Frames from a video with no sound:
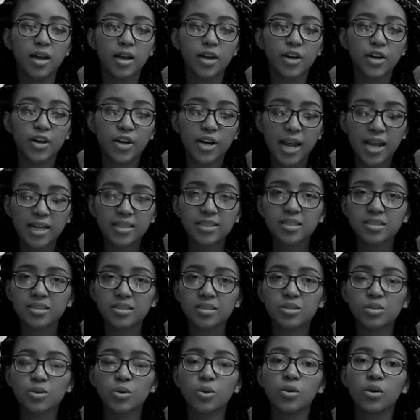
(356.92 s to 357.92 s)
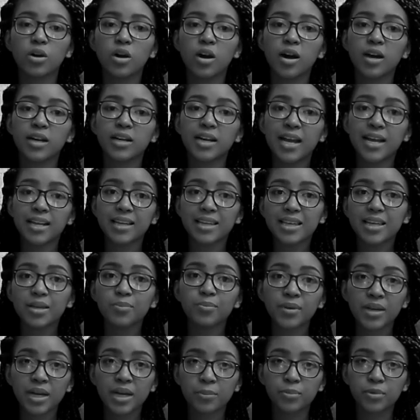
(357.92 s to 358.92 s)
creating the scorecard and
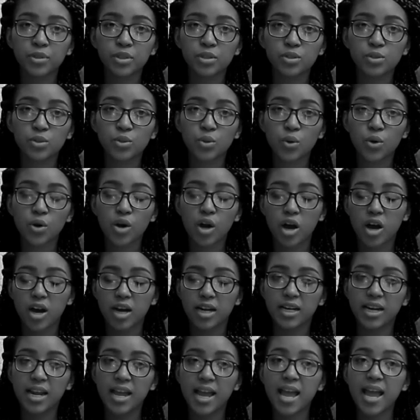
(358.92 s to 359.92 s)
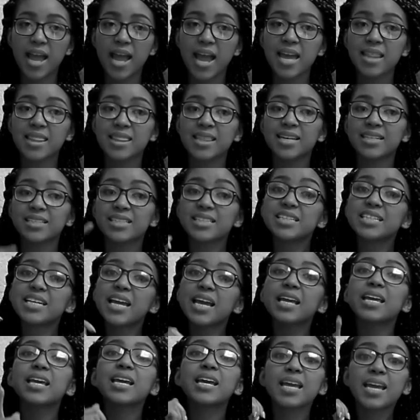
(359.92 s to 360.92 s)
keeping up with the scorecard and then
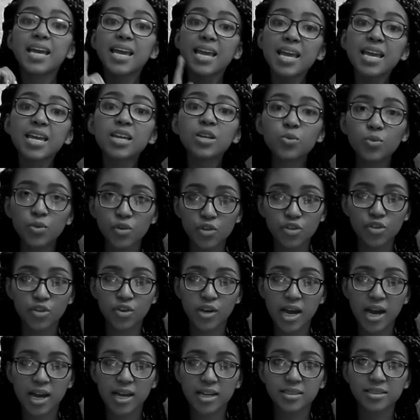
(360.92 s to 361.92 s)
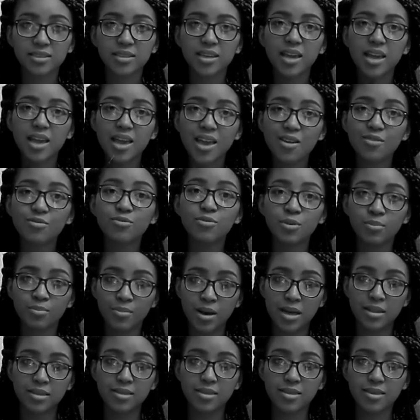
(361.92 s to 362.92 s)
checking in with you guys every
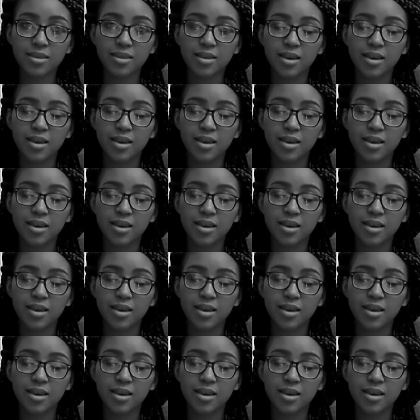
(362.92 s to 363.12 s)
month